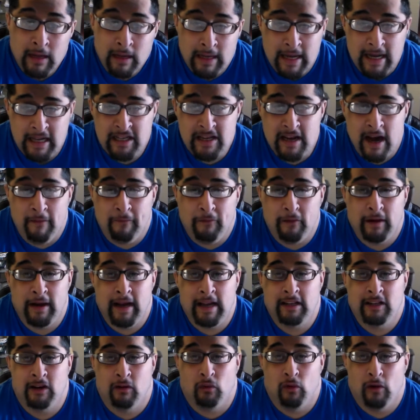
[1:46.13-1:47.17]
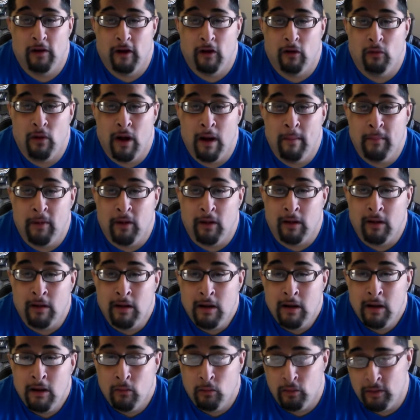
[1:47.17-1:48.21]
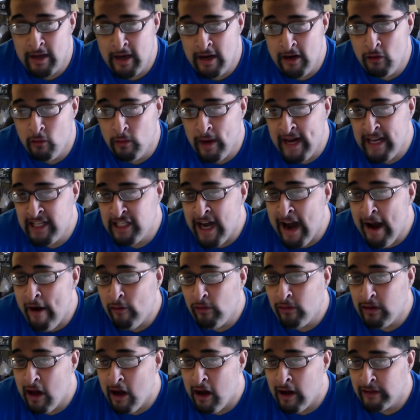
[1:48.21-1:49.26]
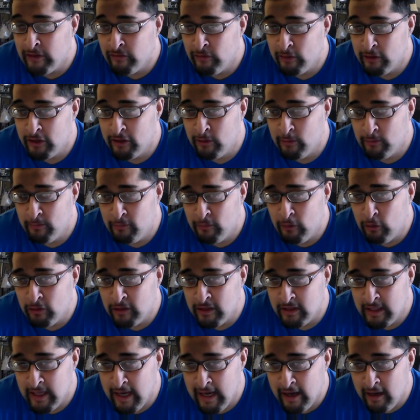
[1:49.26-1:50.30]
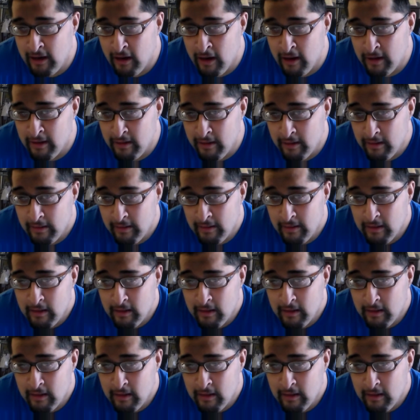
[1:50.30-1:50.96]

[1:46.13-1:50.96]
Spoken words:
Let's not forget the Royal Rumble, where the New Age Outlaws were supposed to take on